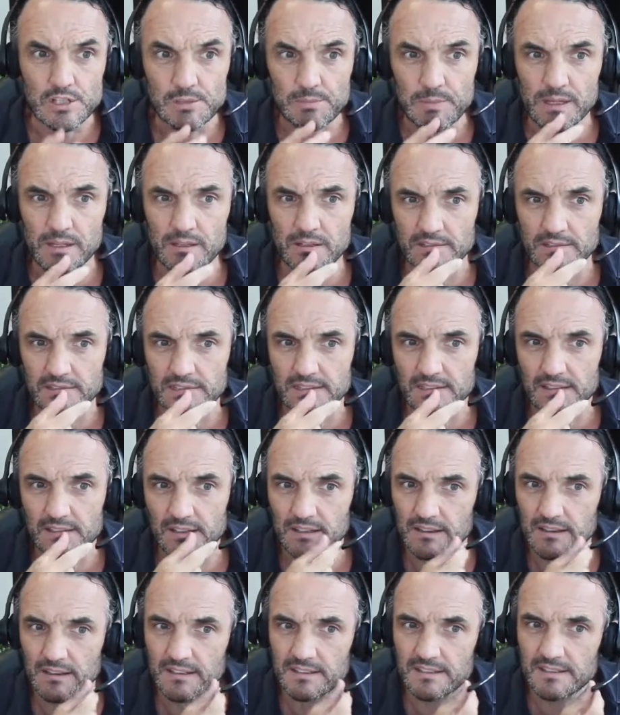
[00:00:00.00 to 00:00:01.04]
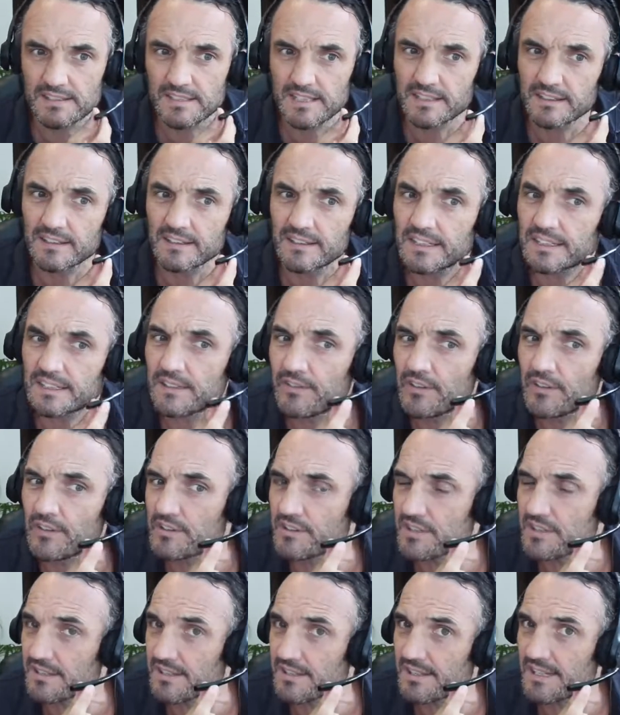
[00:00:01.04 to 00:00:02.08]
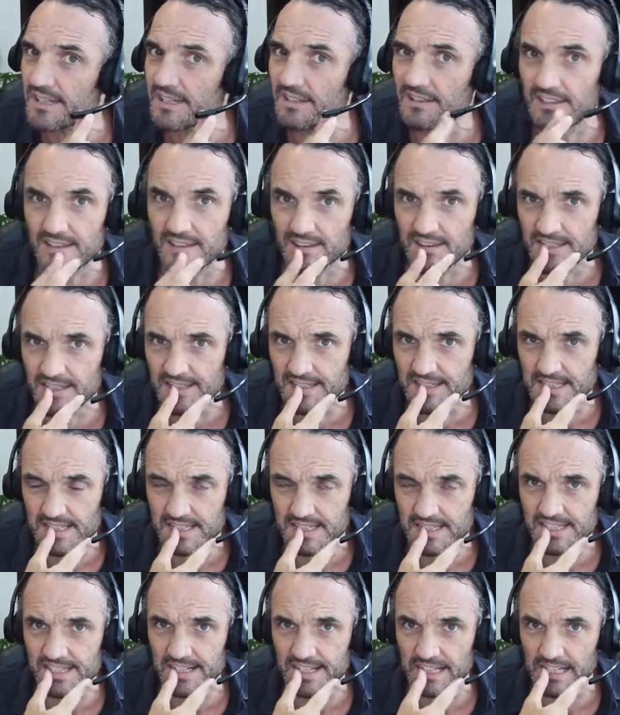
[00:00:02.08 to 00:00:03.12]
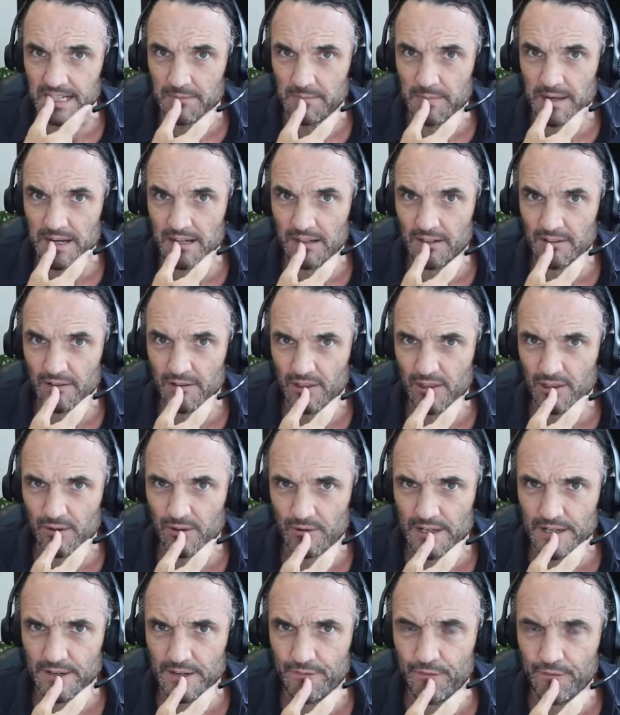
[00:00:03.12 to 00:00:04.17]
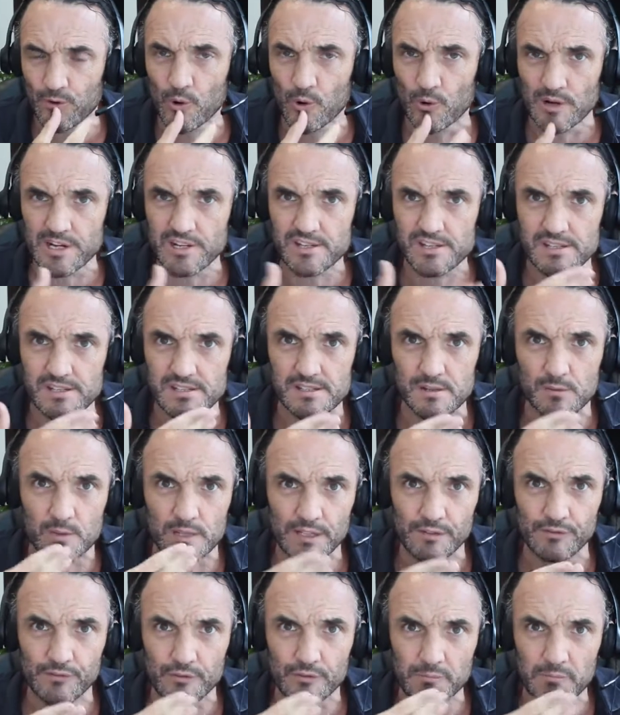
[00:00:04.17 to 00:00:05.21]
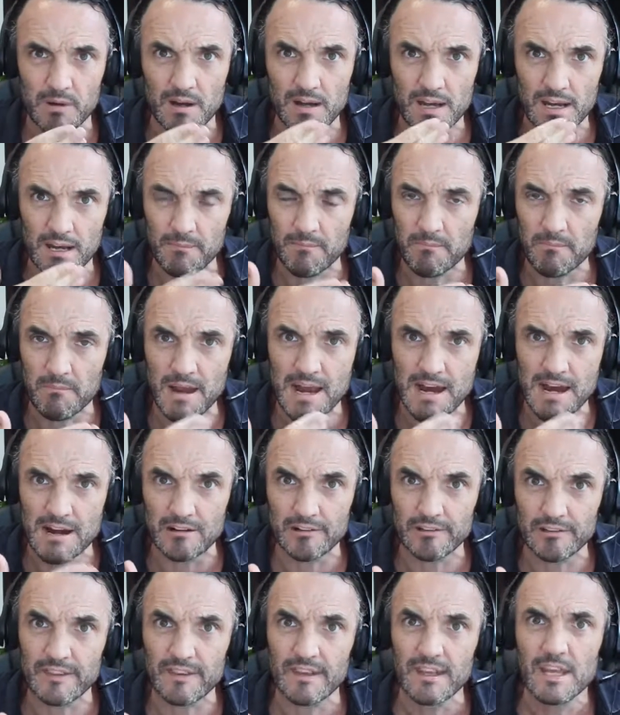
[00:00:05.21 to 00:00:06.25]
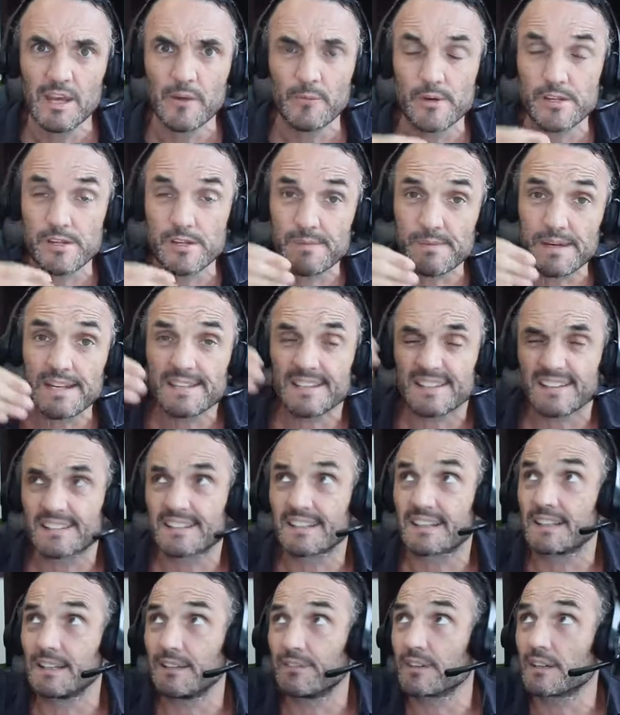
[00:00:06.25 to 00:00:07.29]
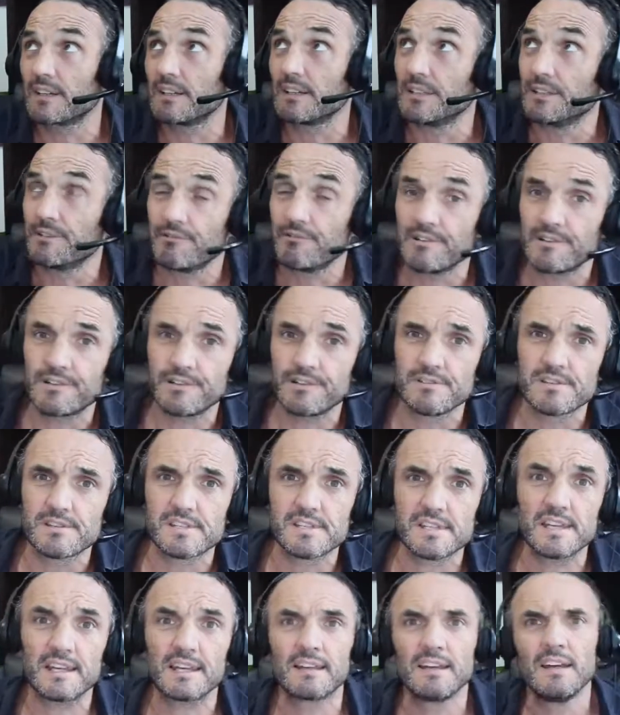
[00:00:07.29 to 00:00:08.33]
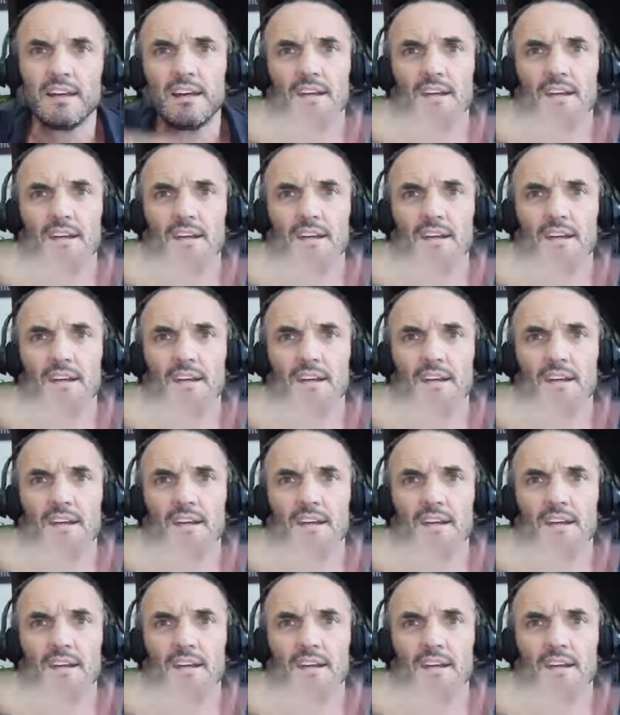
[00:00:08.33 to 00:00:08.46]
Because consider this, if you can just see this is sitting about 3-4 inches away from my mouth, which means it's significantly reducing